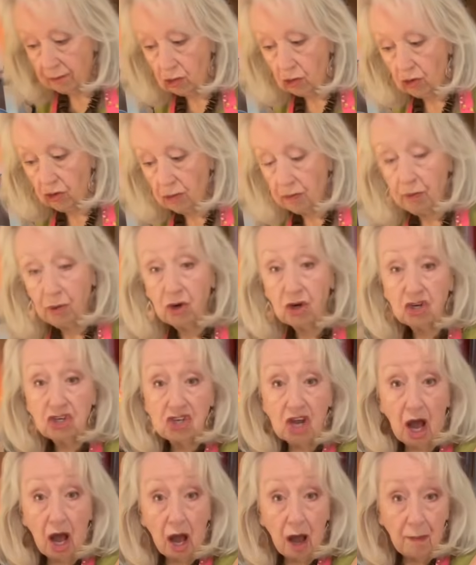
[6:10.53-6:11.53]
going to put a
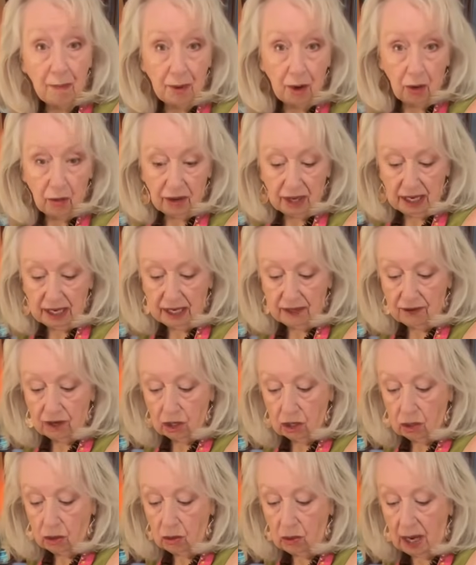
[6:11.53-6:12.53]
top on it, and
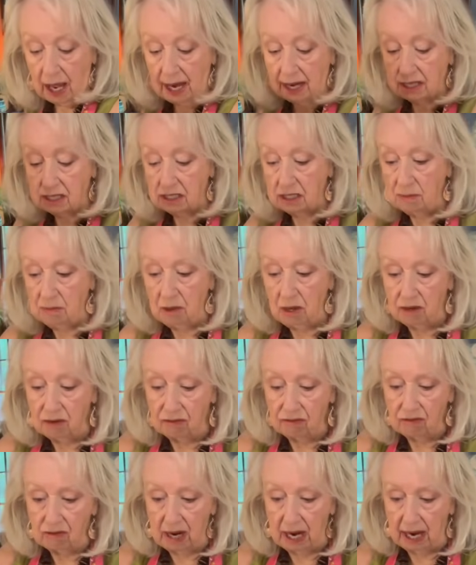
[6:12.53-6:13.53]
they're going to like smother
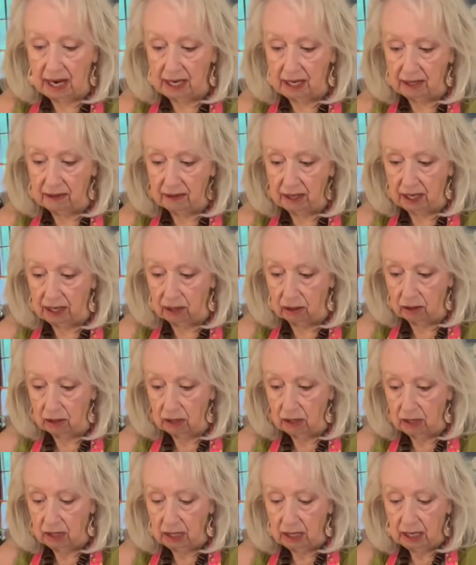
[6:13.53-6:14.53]
fry in there.
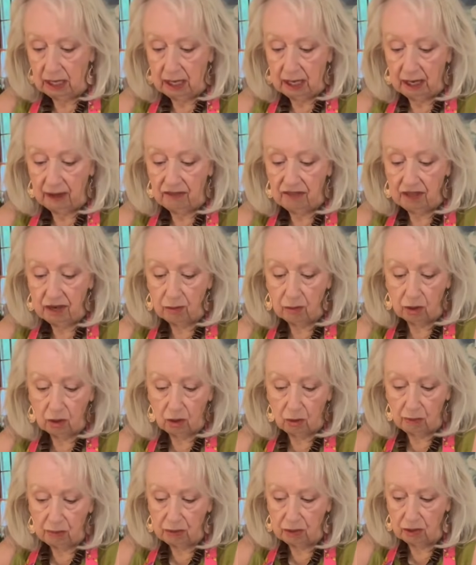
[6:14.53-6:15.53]
And then we're
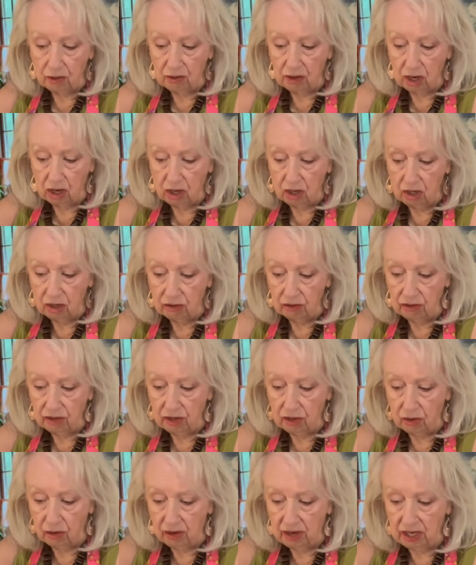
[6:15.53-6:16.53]
going to put on our other
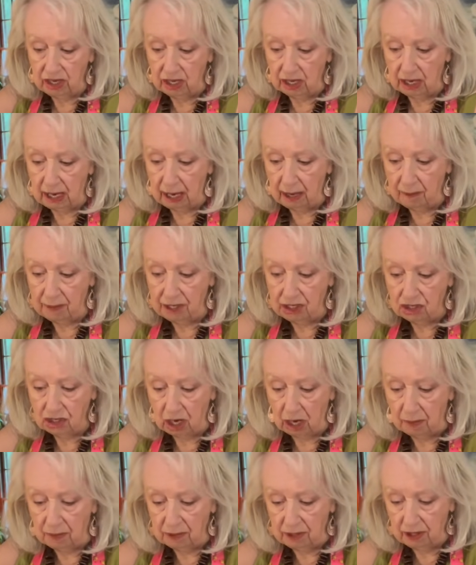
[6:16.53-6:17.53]
ingredient. I'll be
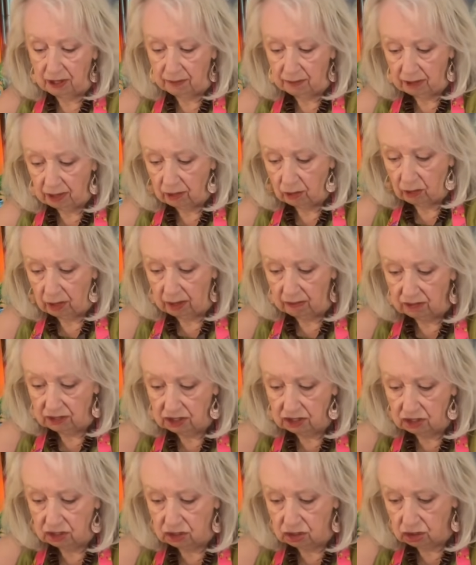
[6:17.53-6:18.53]
chopping them up while
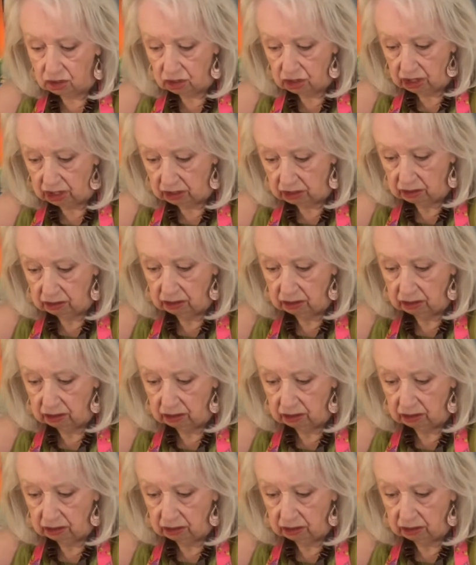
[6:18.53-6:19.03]
this is cooking.